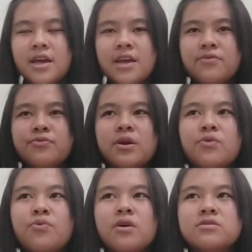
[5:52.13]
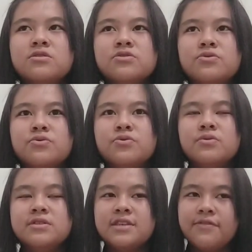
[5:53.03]
if we want to
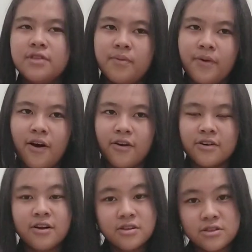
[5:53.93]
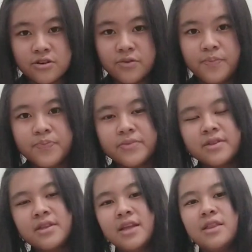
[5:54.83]
develop our culture,
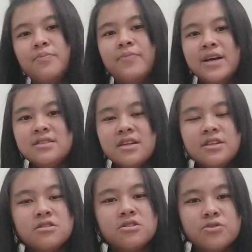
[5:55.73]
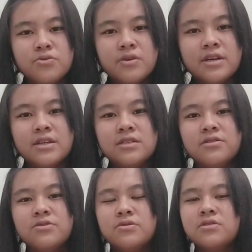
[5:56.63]
then the best thing to do is
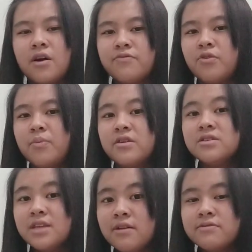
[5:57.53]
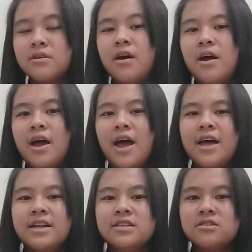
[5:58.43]
to start from ourselves,
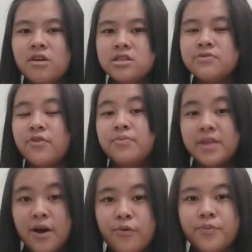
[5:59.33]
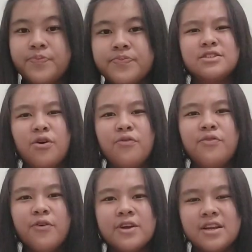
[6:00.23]
and it starts from now. Let's go
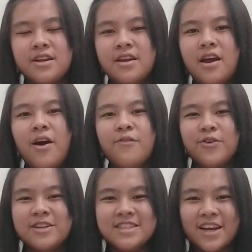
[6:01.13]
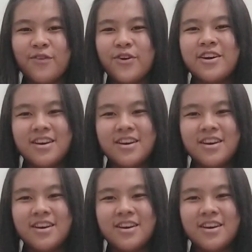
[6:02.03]
for it, for the sake of our